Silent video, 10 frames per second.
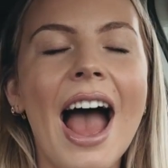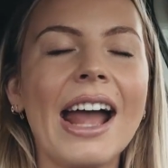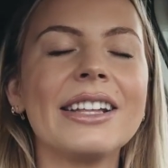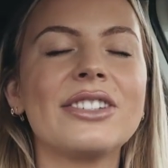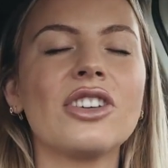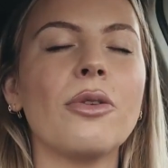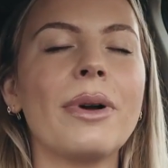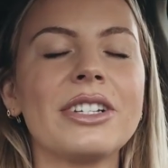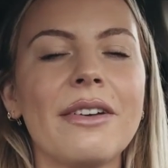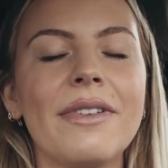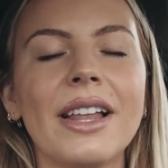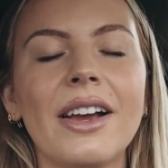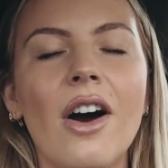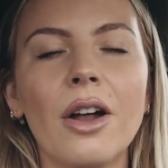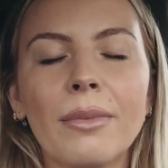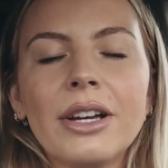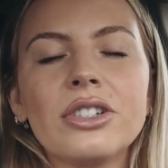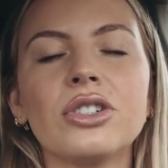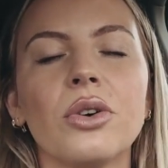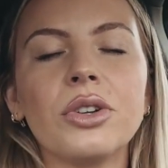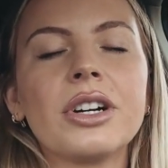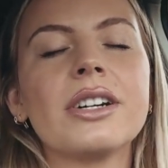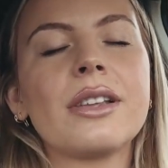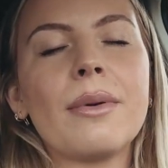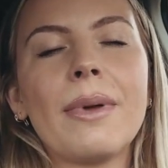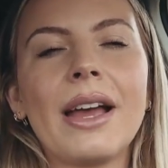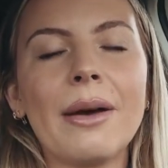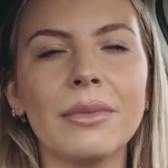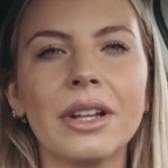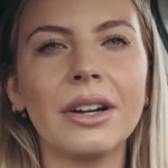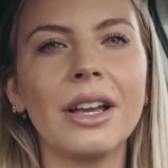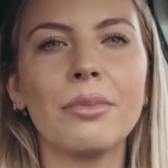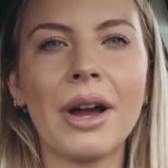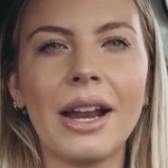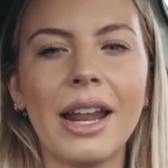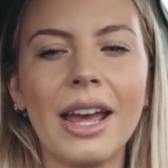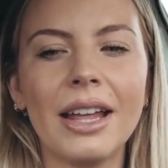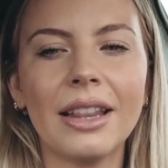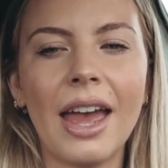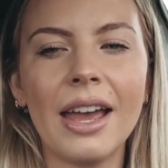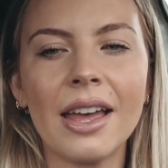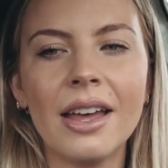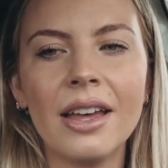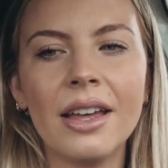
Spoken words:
I had so much, I feel like, on my shoulders, and I'm like, I'm literally pregnant, like